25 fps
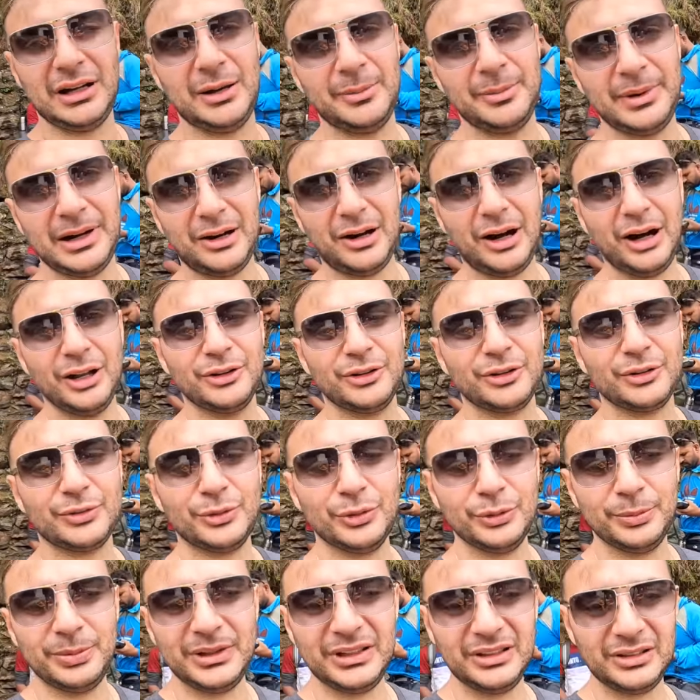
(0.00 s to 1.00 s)
at about 100
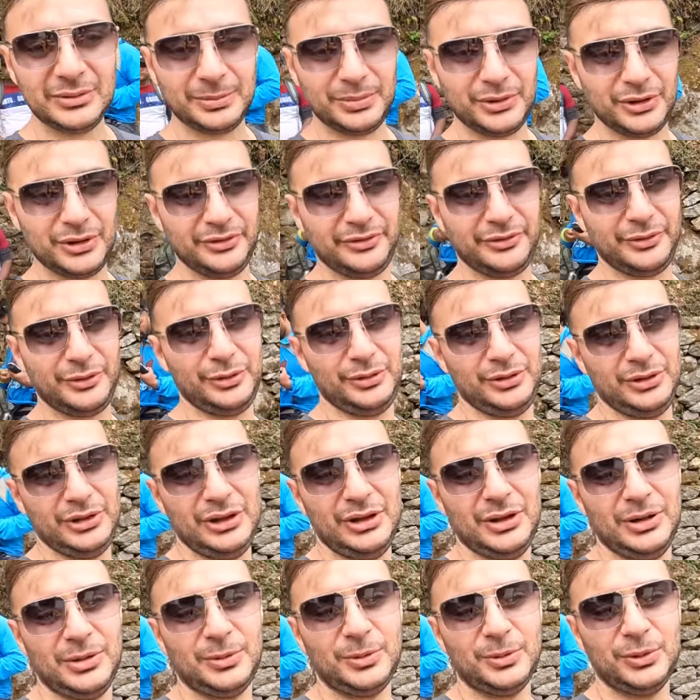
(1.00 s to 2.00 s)
rupees per fruit.
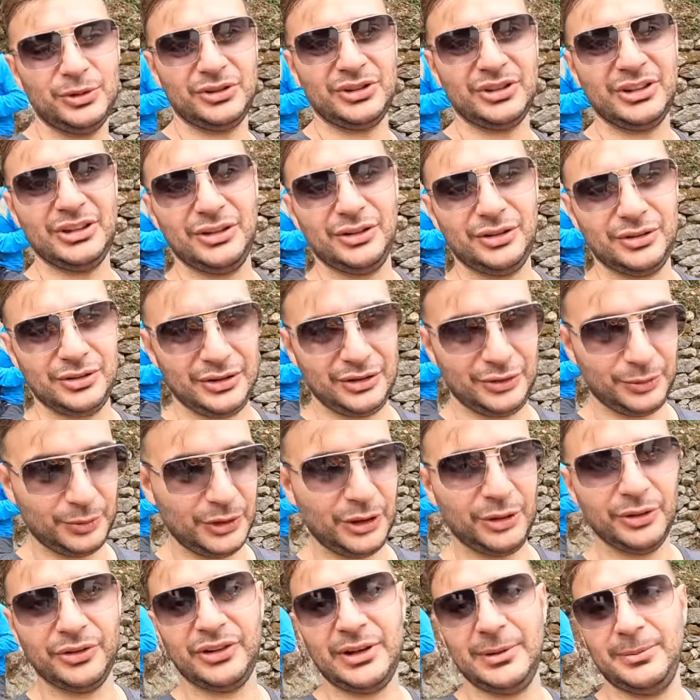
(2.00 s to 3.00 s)
Water is as
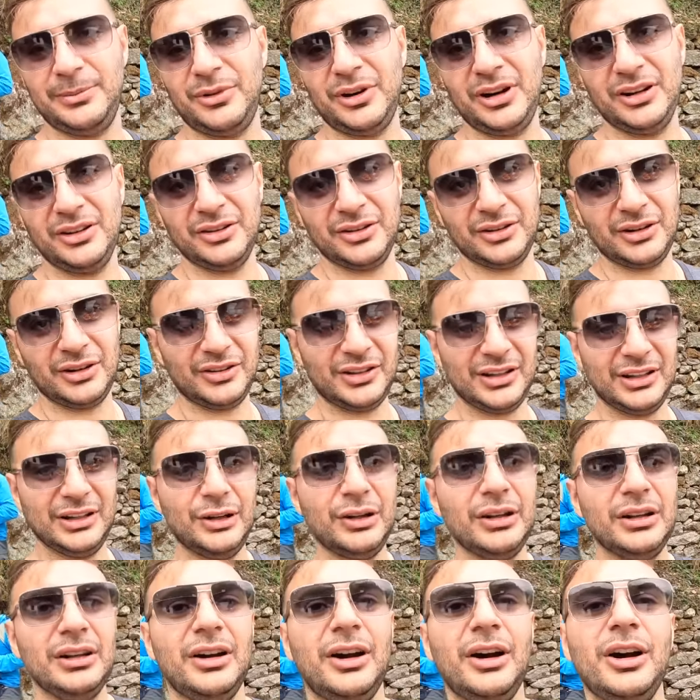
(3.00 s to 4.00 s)
well, same price as I said
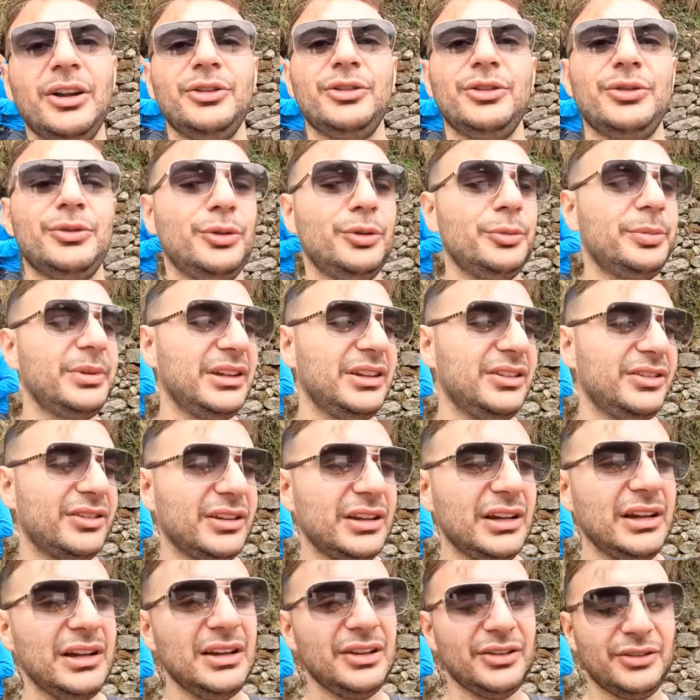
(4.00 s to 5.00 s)
earlier, 100 rupees.
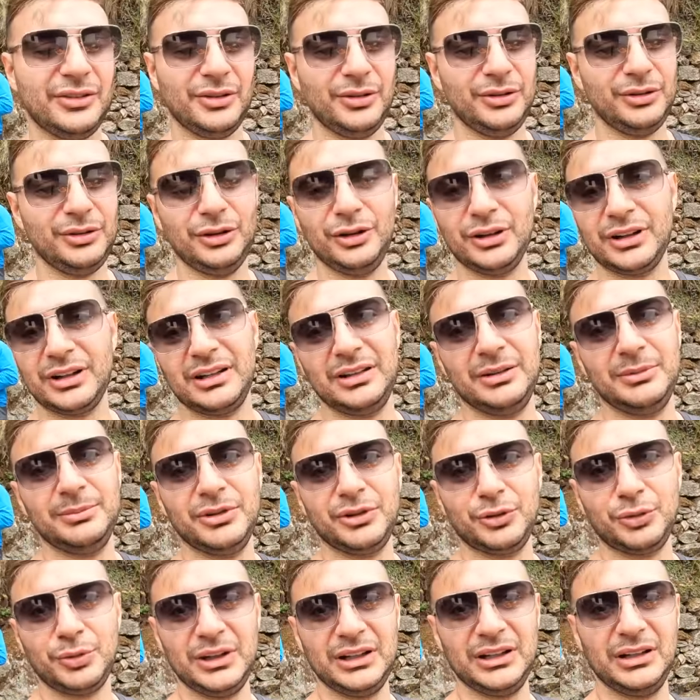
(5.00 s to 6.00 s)
So you're looking
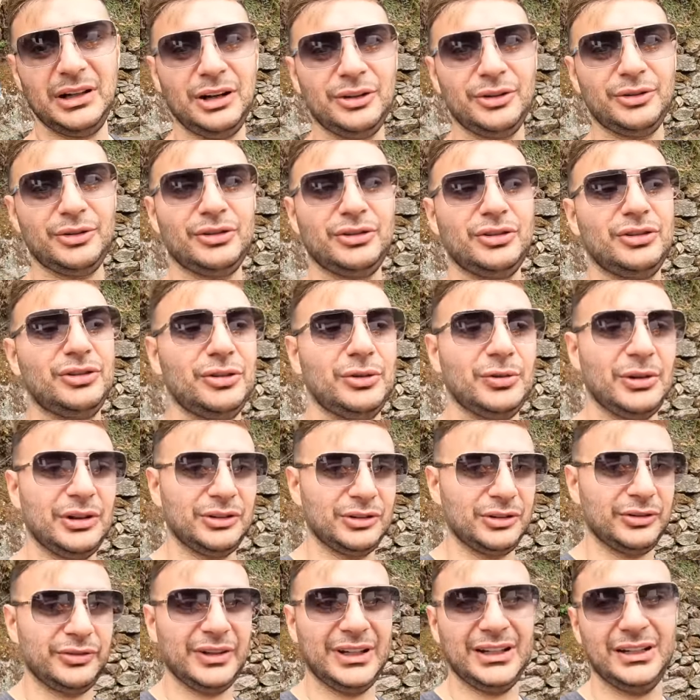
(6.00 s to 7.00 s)
between 100 to
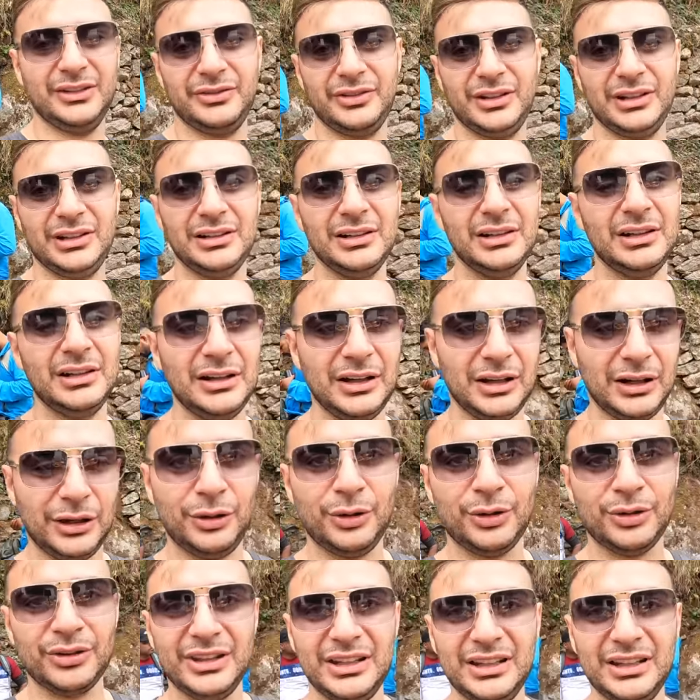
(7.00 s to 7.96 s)
200 for anything along